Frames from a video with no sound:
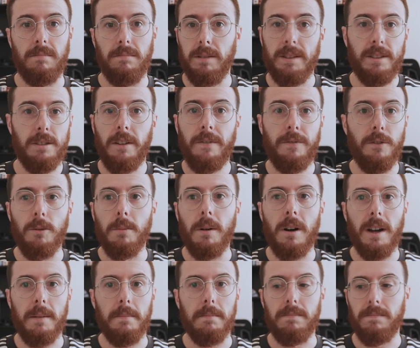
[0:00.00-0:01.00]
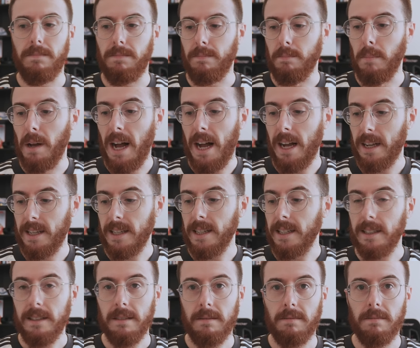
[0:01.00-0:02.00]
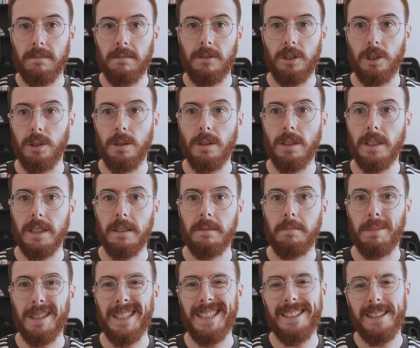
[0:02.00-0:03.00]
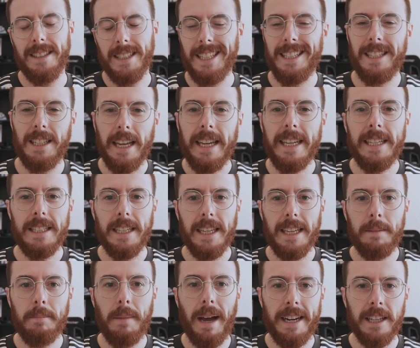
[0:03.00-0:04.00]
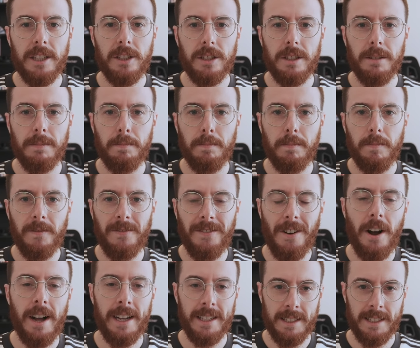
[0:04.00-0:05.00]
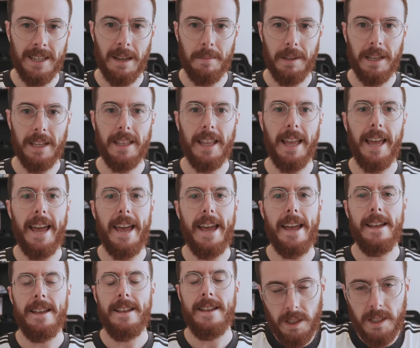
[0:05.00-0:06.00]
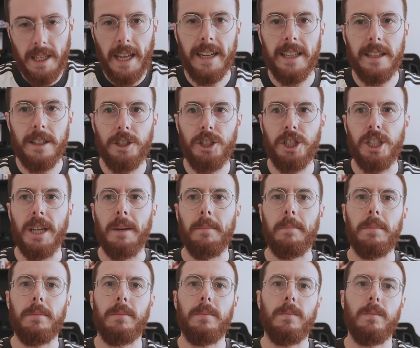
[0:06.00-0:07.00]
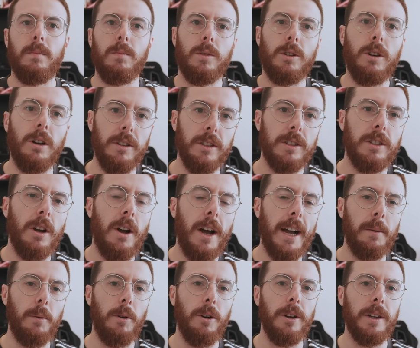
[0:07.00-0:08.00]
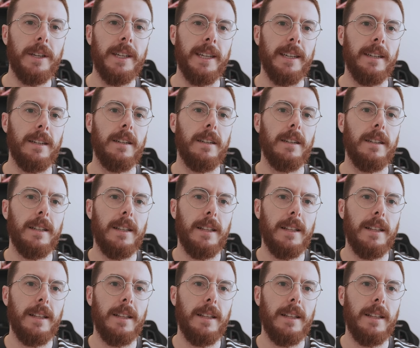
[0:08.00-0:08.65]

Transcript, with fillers: he's going to fall behind Marc here surely. But he, he, he managed to find something there, steadied the ship, got the tyre working,